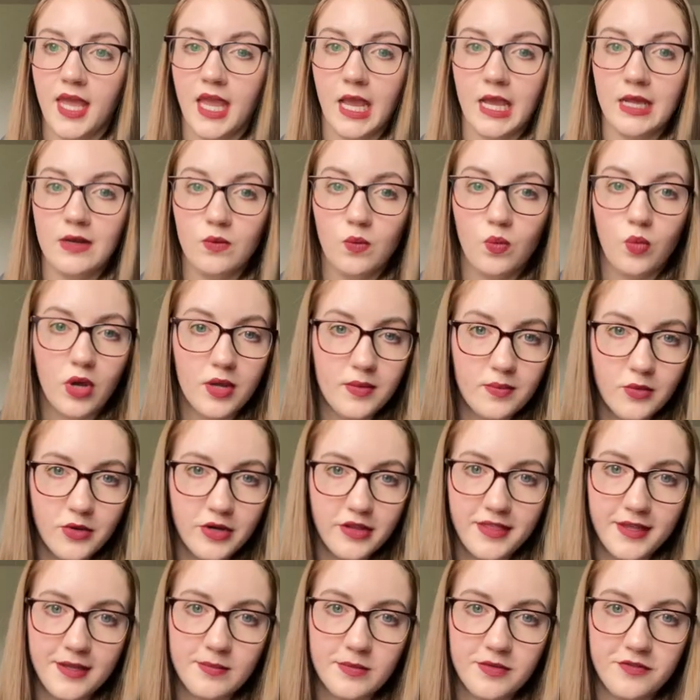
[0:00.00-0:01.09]
And one more
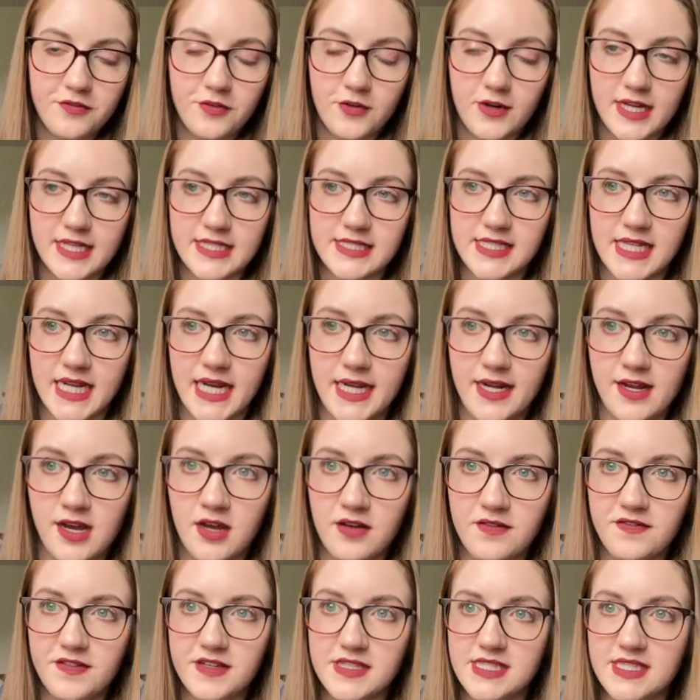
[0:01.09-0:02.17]
thing before I sign
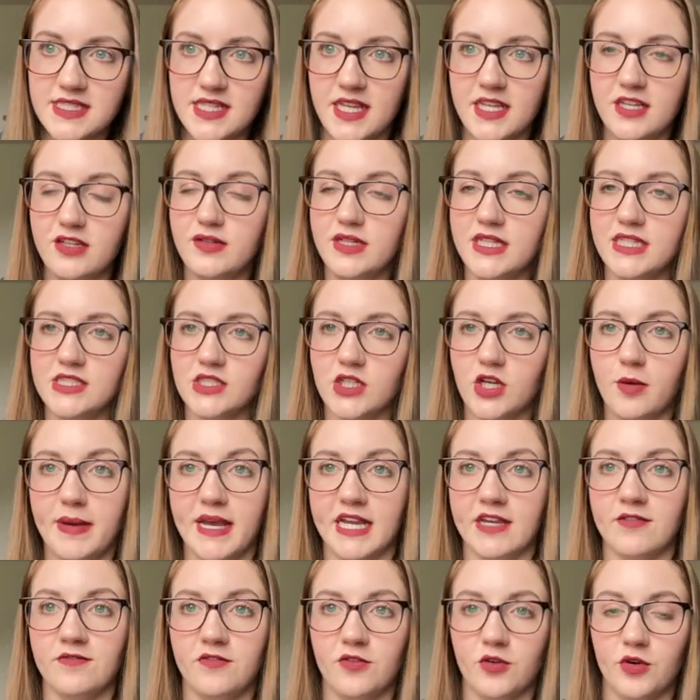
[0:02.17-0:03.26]
off, say you need to go back
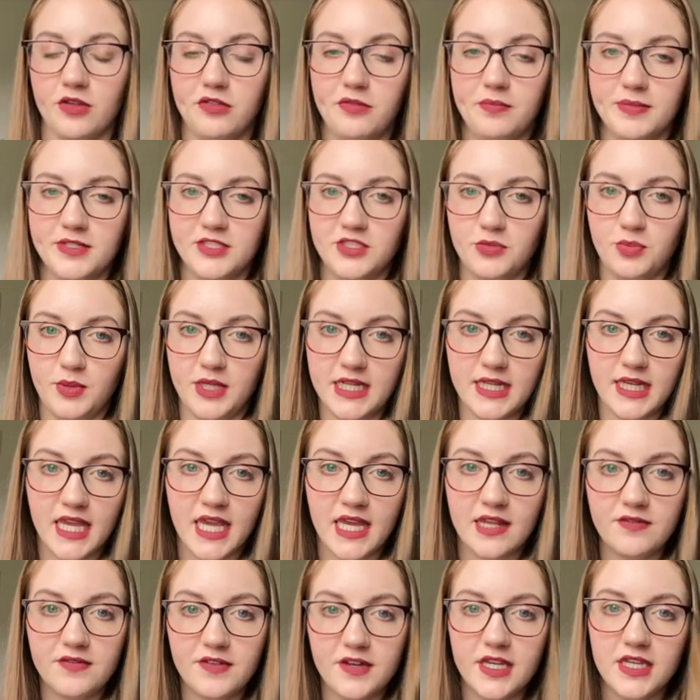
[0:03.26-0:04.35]
and forth between
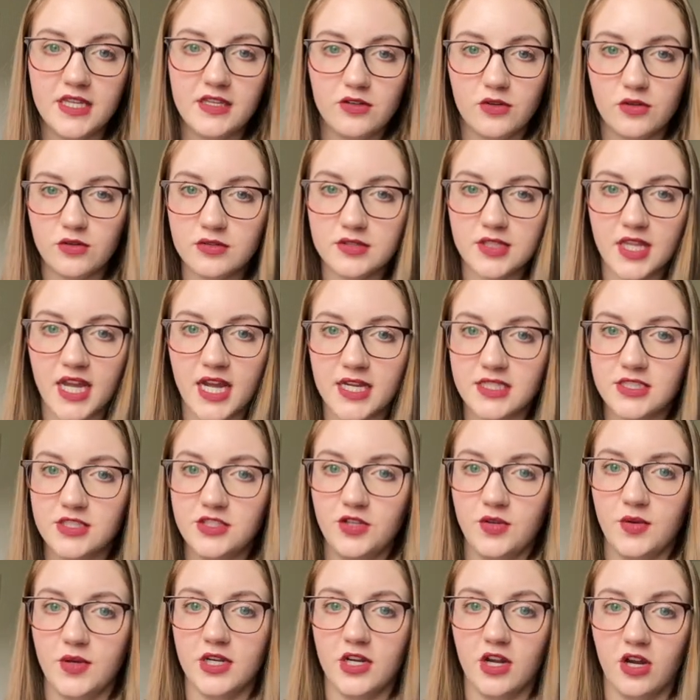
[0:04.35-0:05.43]
Canva and Google Docs, you
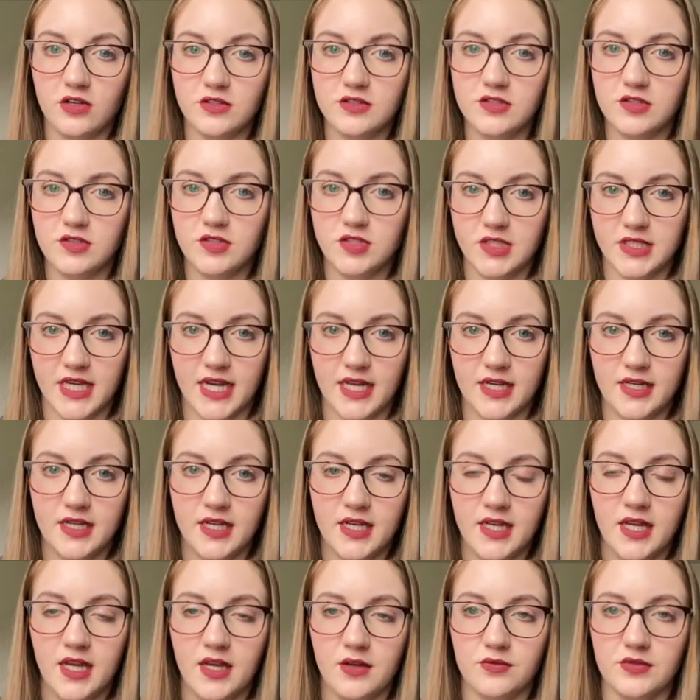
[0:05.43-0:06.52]
can also do that
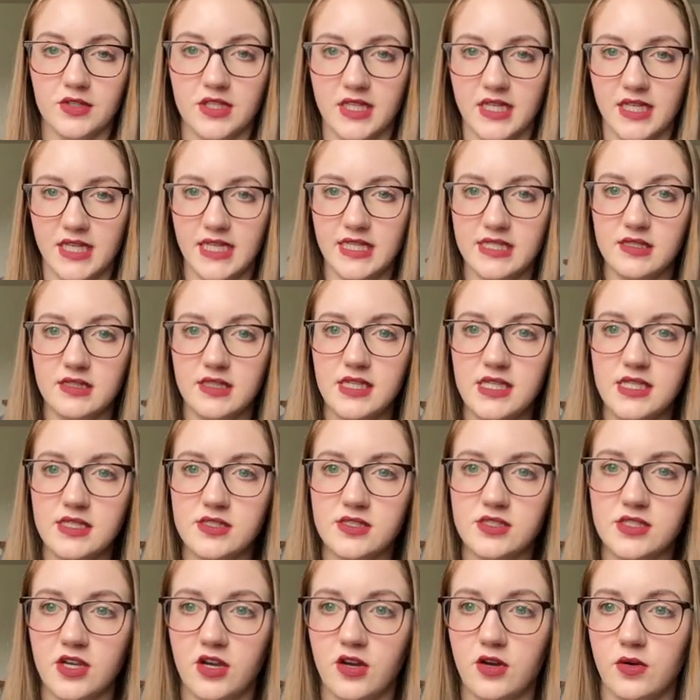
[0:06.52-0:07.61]
really easily.
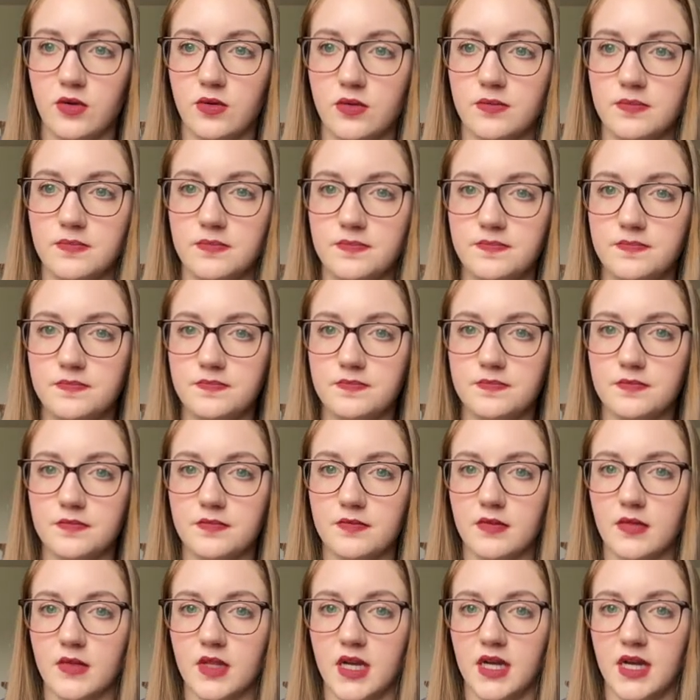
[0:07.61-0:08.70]
So
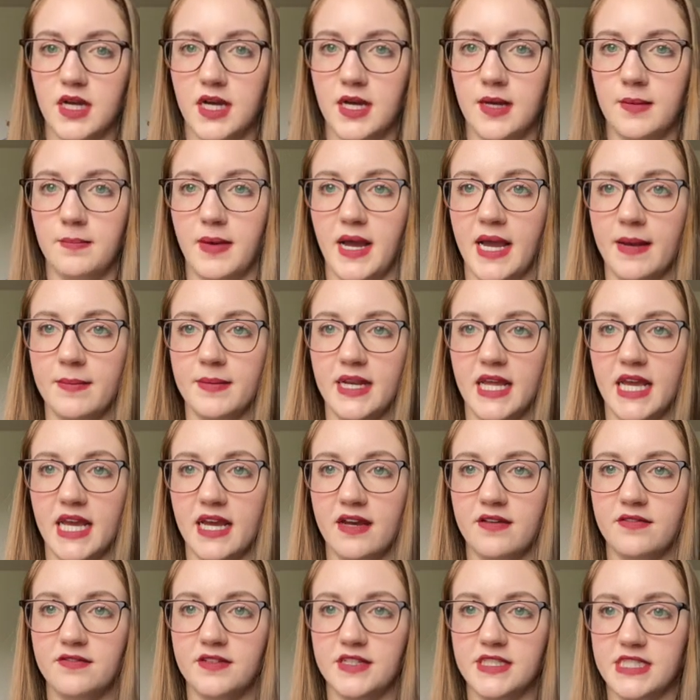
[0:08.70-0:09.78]
I'm going to
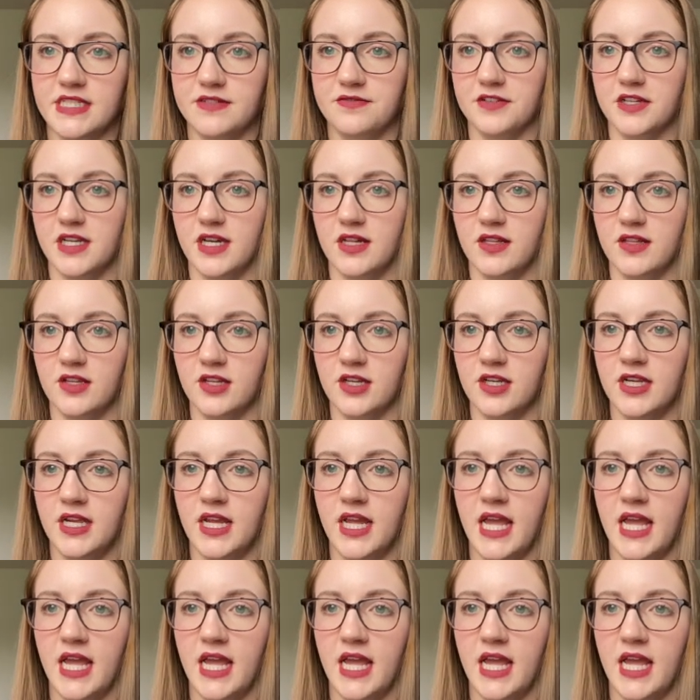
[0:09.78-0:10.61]
have a different color.